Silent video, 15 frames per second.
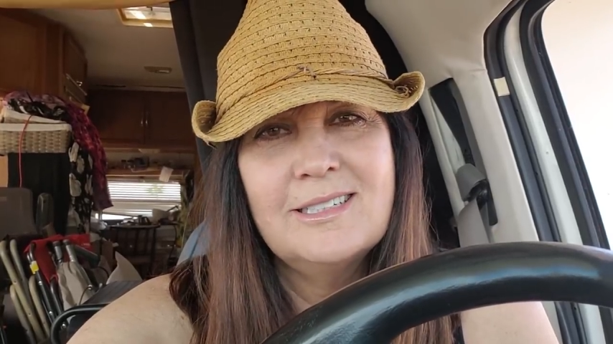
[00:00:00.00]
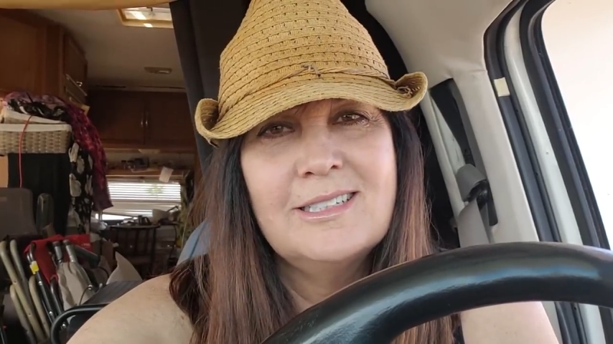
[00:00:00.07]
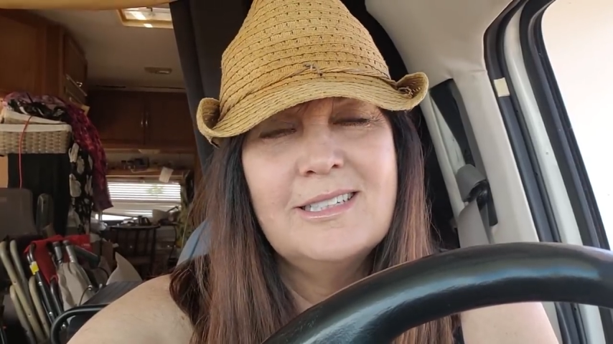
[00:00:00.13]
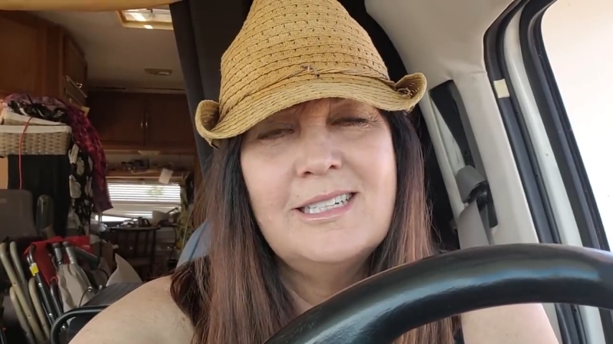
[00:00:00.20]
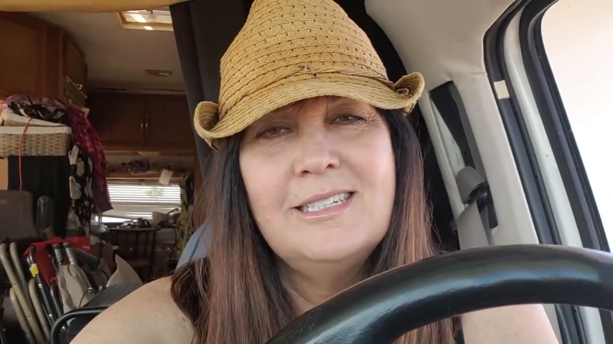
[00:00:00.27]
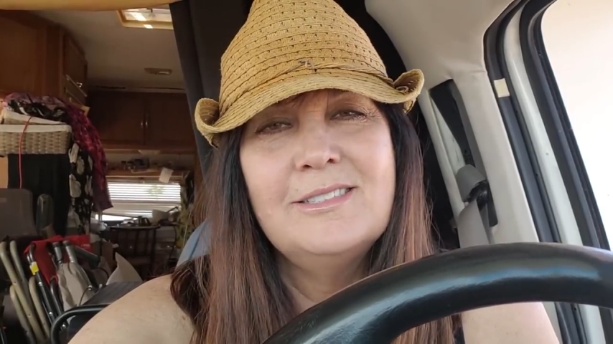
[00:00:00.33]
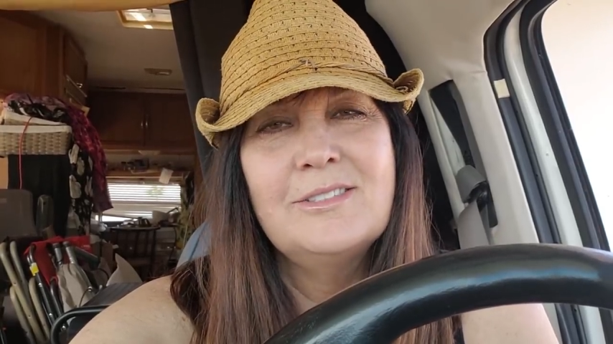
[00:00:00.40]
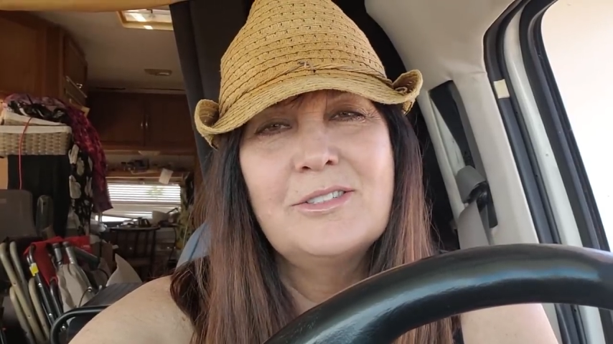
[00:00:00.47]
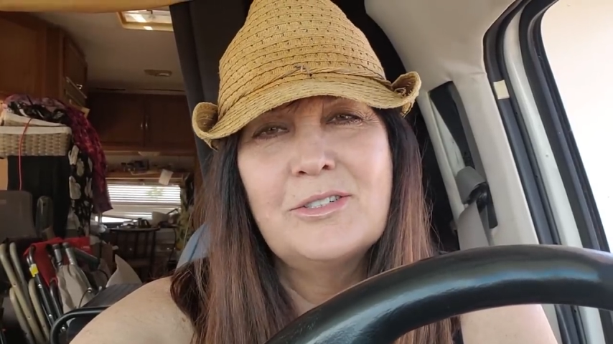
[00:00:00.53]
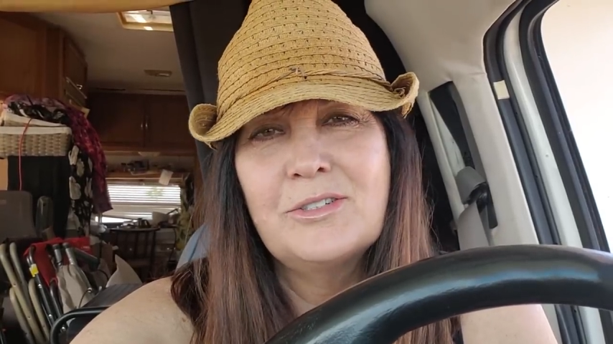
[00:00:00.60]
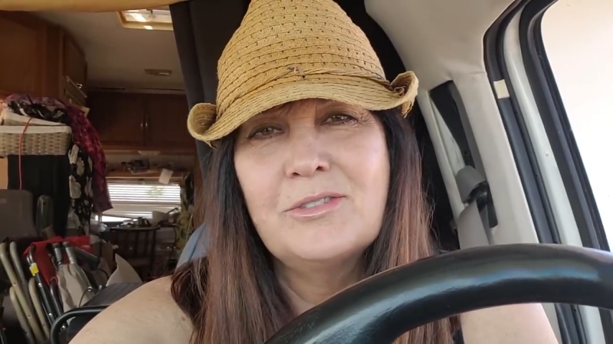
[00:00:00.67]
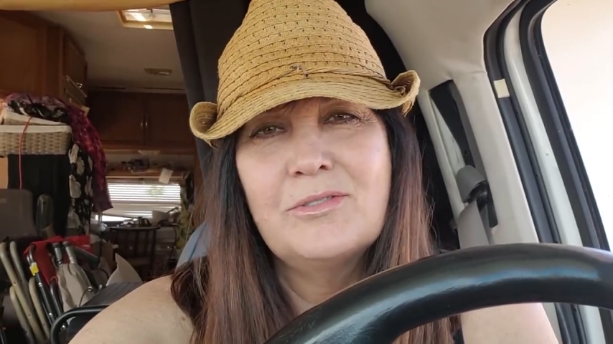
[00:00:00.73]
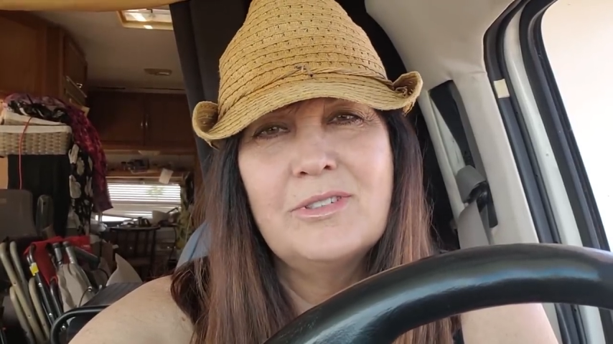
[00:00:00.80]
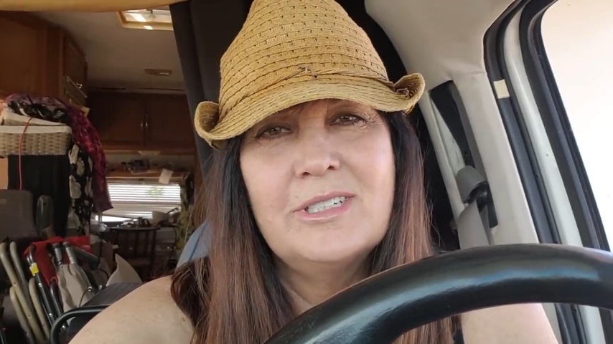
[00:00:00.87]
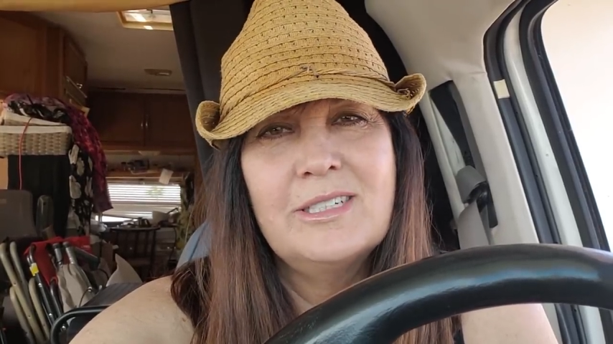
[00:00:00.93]
the heat and
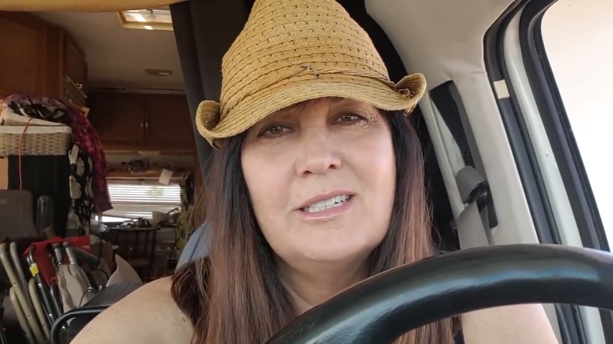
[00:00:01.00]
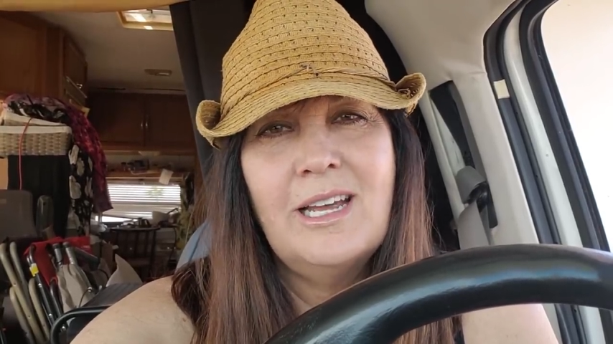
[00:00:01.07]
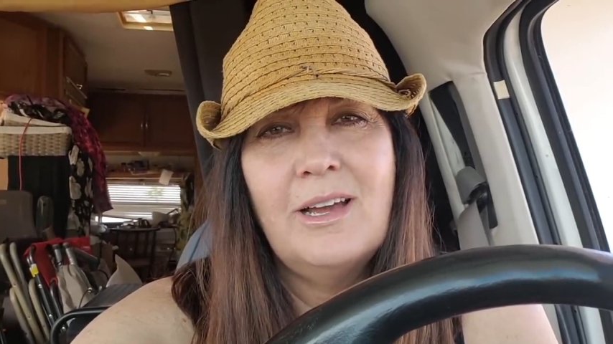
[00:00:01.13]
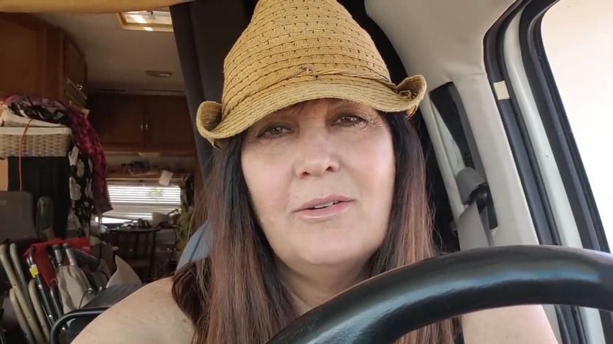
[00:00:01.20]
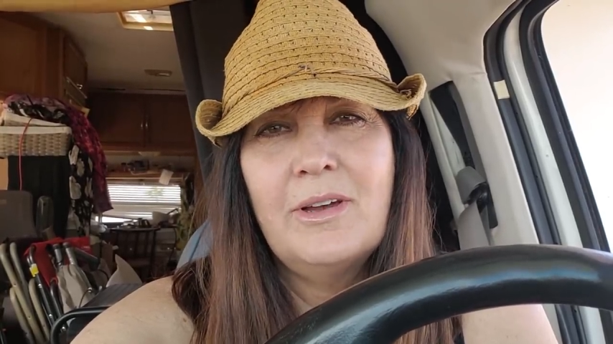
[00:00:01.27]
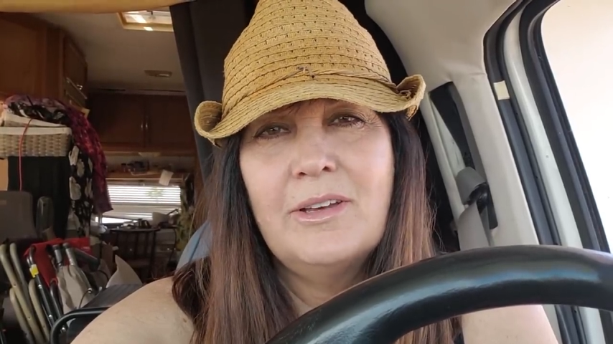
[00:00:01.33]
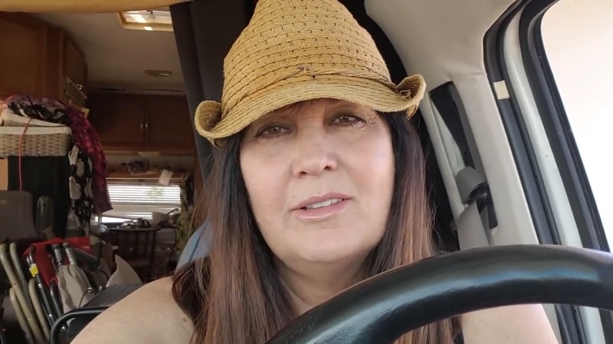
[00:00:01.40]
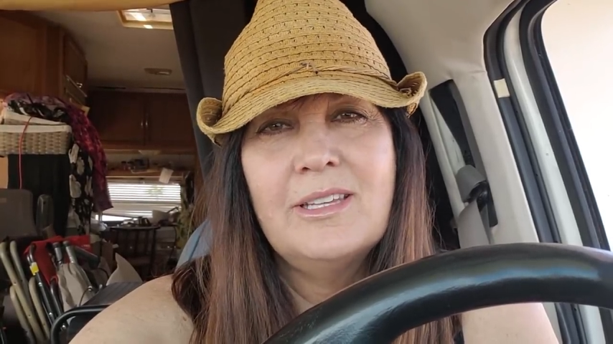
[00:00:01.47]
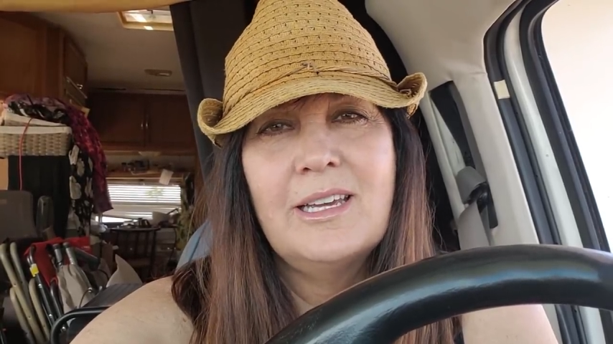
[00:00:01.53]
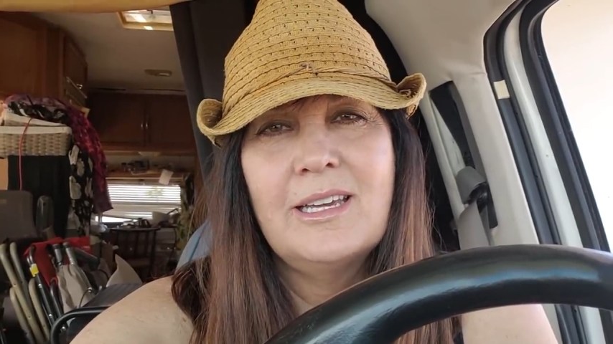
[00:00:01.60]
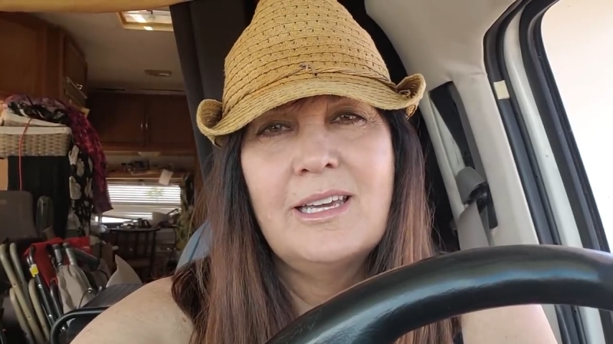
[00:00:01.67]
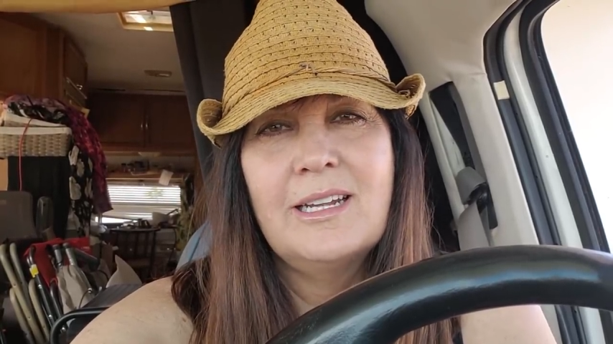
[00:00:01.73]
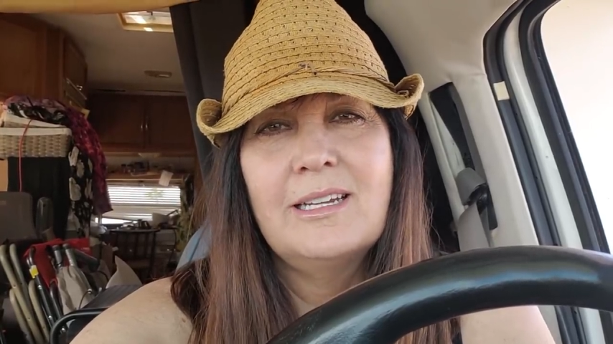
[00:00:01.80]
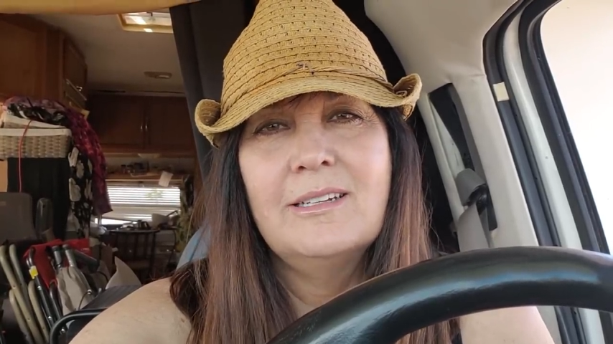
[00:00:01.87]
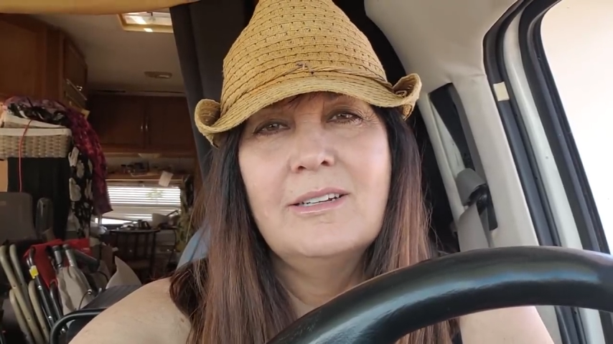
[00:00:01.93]
serve and how healthy I
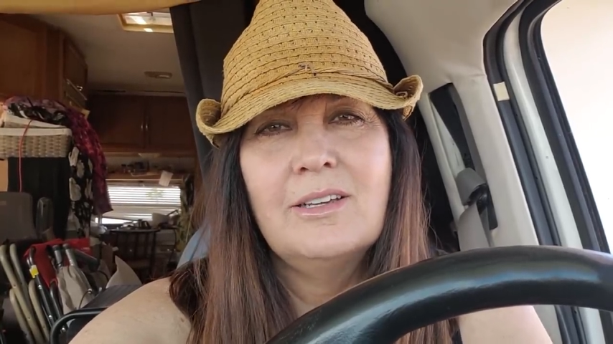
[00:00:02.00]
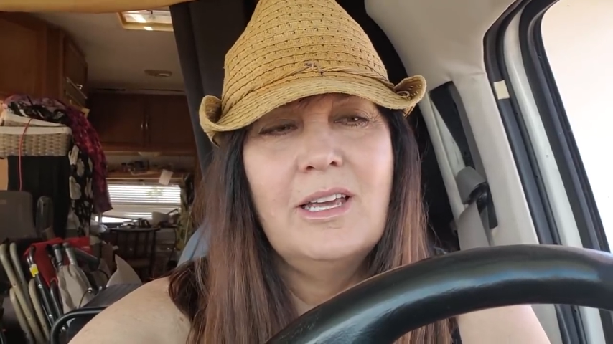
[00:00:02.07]
get it.